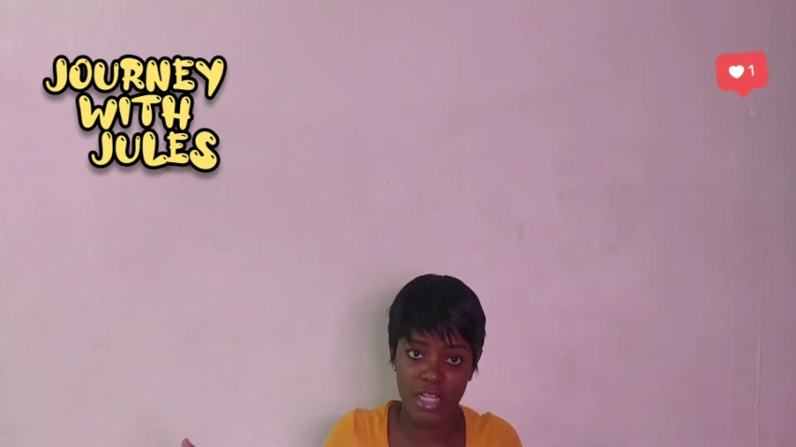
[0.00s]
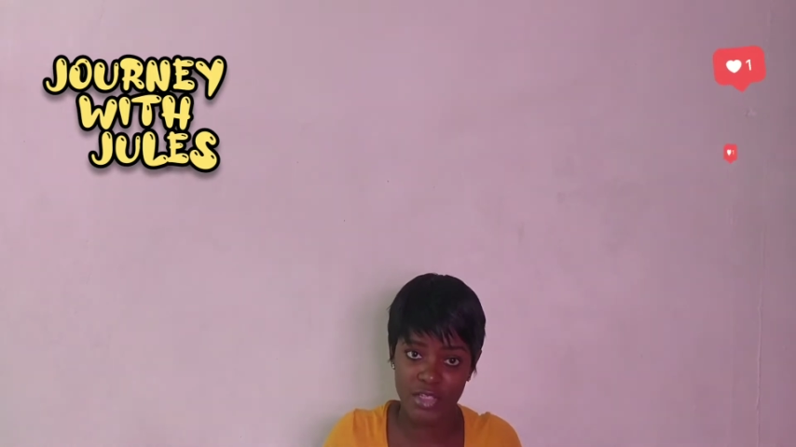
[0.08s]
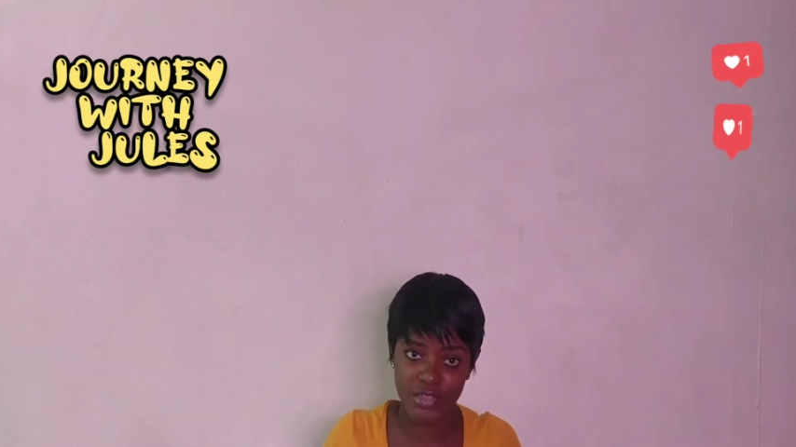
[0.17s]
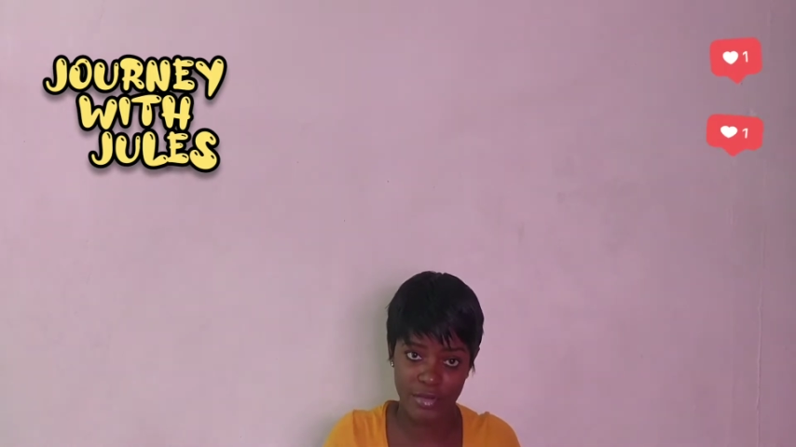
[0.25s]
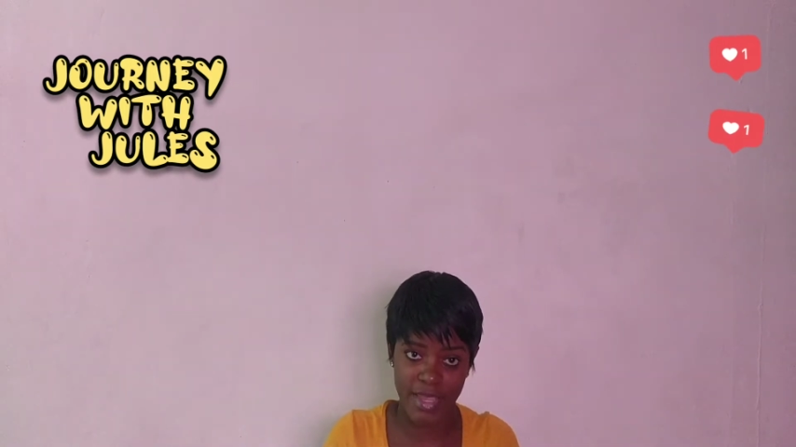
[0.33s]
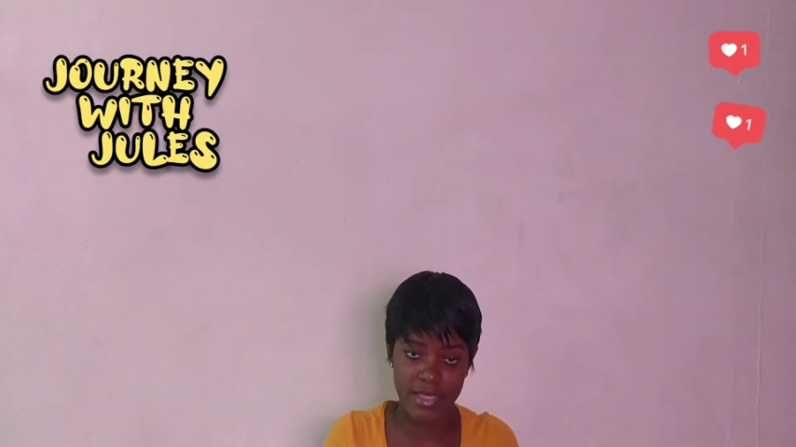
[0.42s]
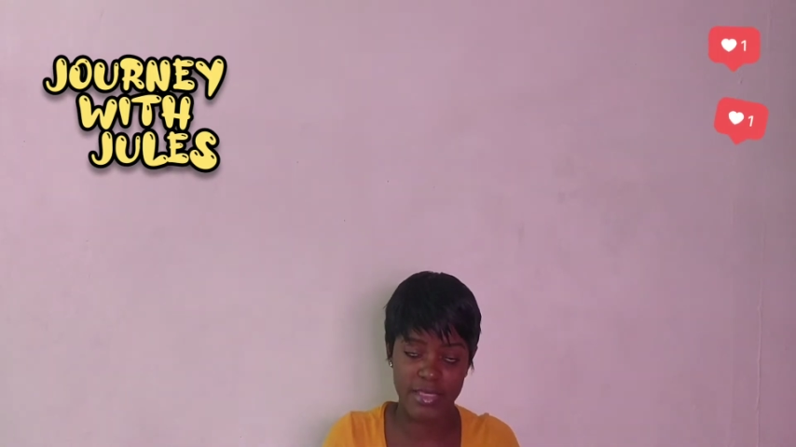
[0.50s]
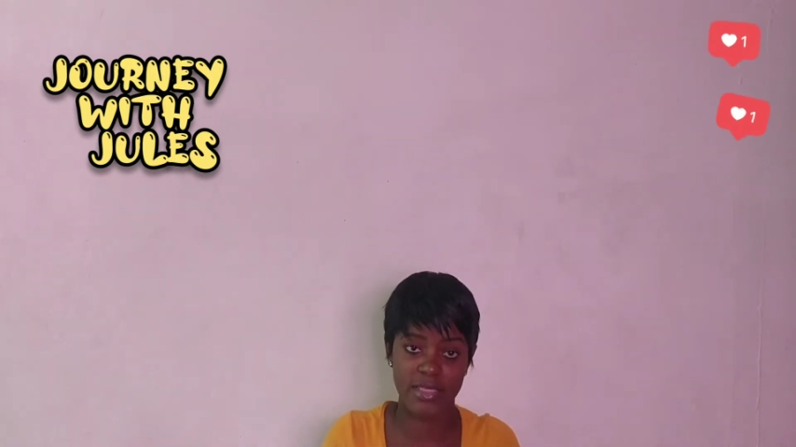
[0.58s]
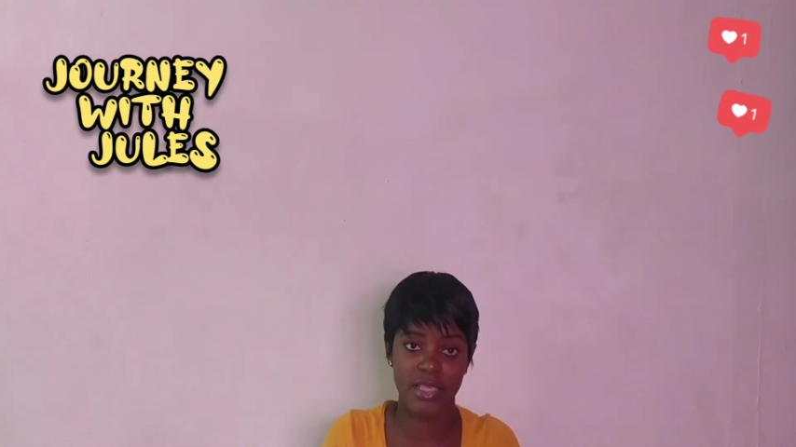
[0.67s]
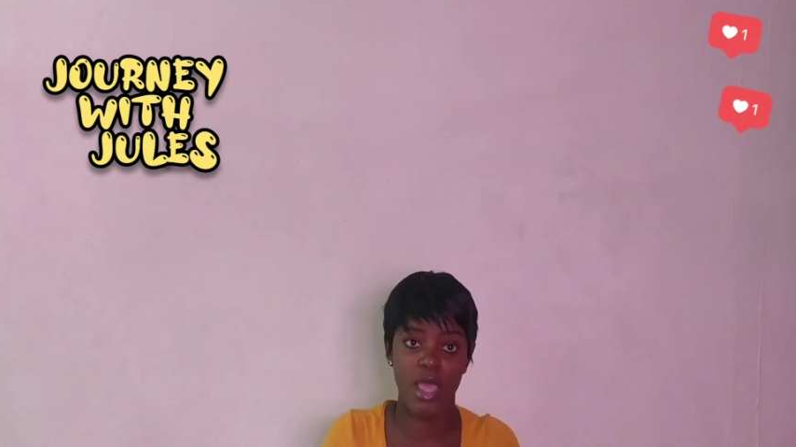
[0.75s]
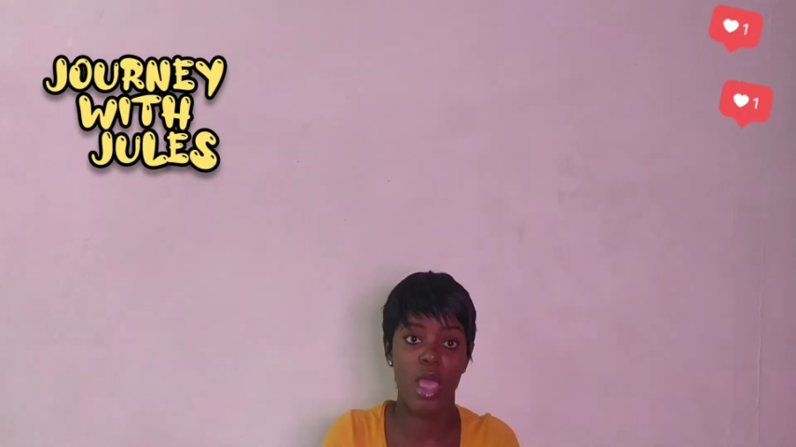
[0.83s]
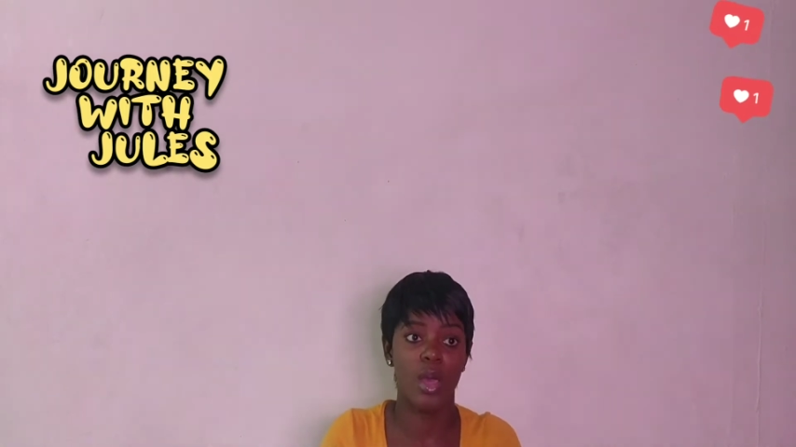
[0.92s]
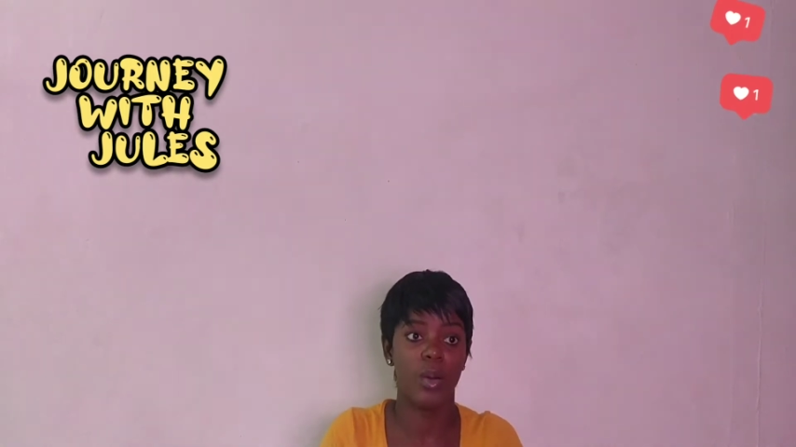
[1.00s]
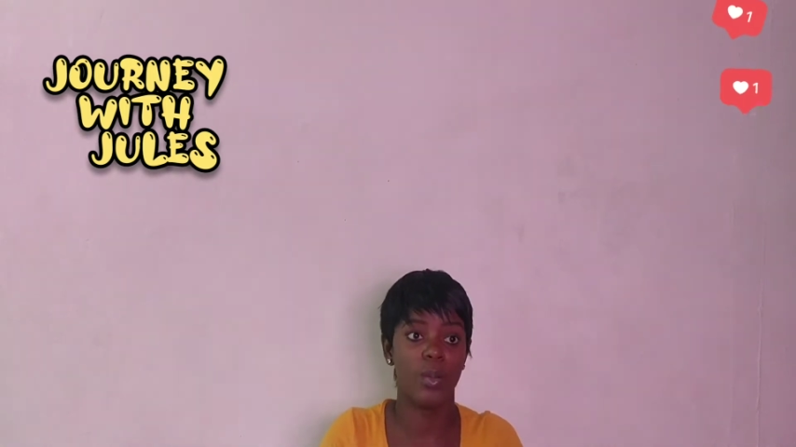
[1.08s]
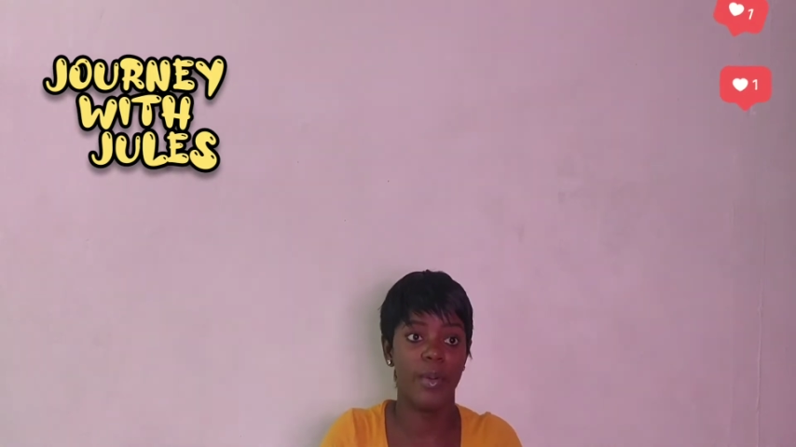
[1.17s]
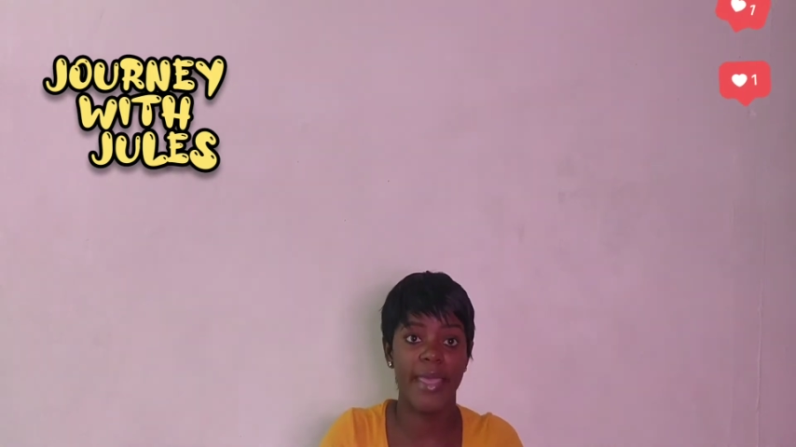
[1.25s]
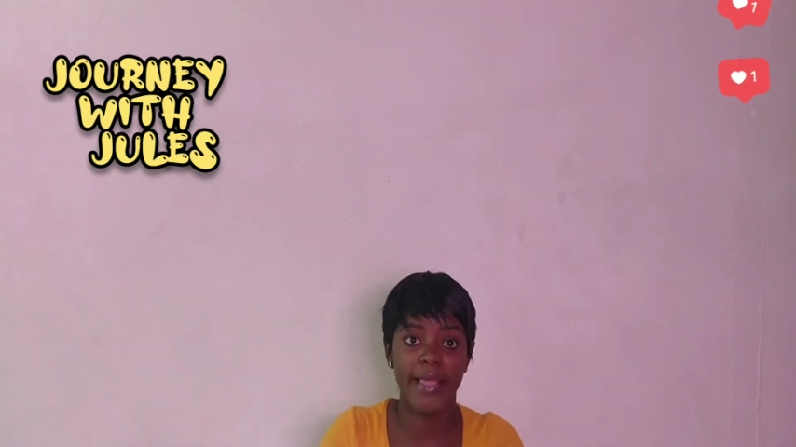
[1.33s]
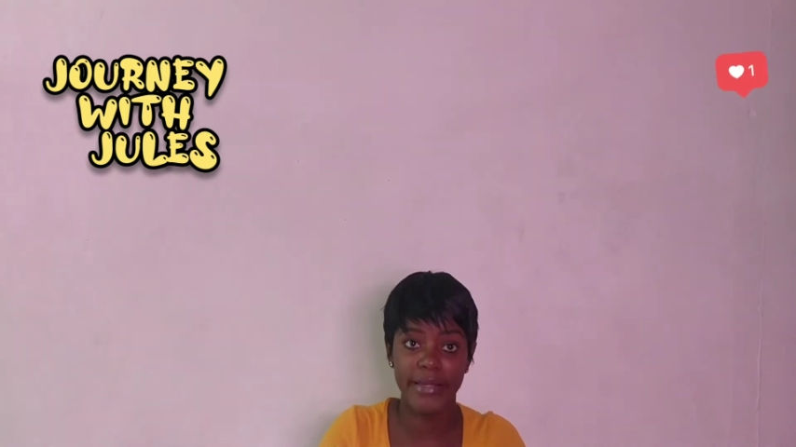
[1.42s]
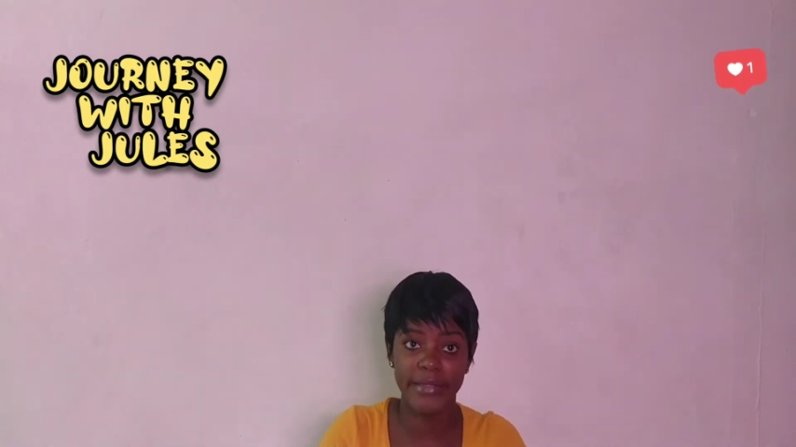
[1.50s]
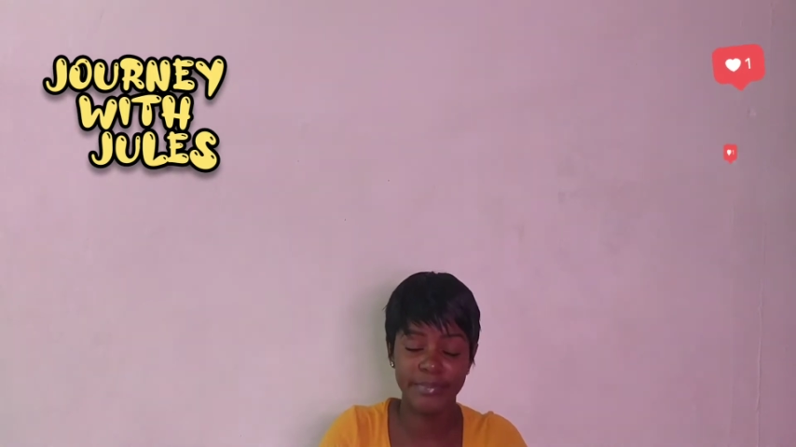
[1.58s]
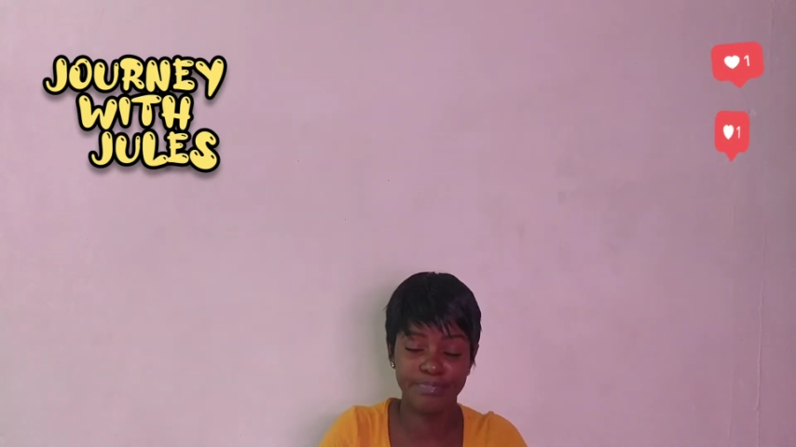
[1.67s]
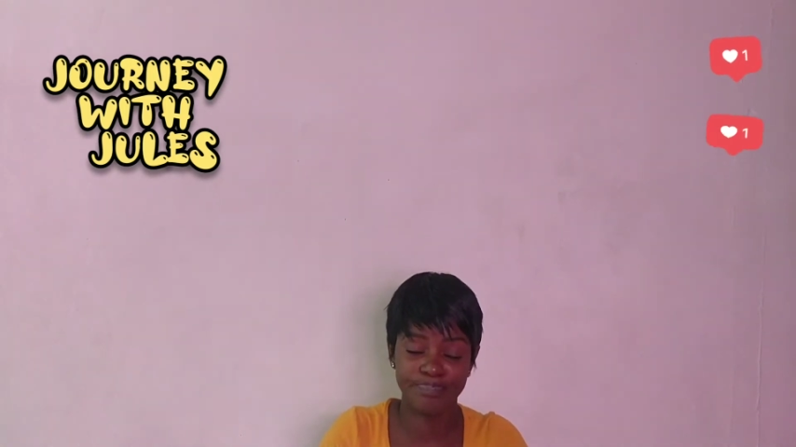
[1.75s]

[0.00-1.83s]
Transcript: stress? Well,